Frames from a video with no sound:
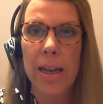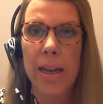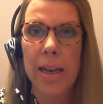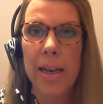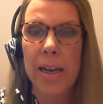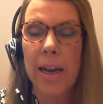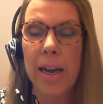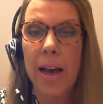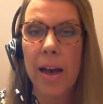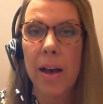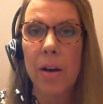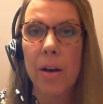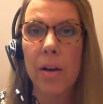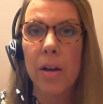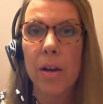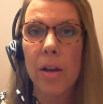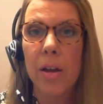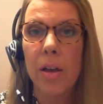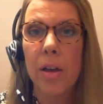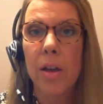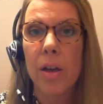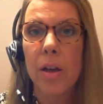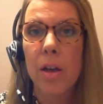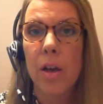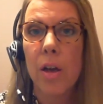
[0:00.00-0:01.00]
in our
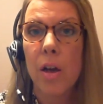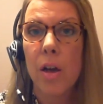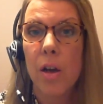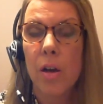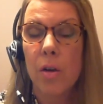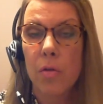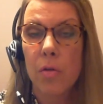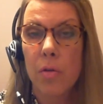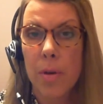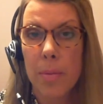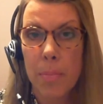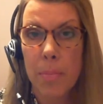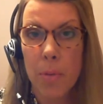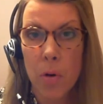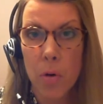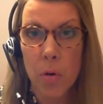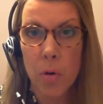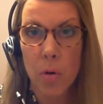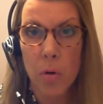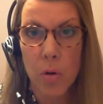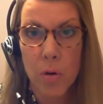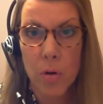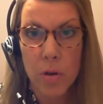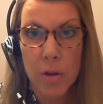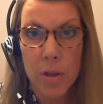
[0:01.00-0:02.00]

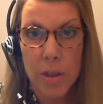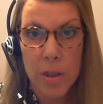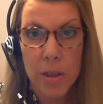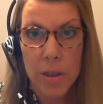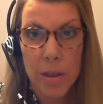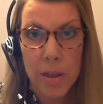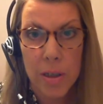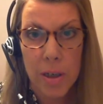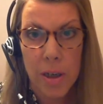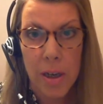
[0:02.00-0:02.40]
report,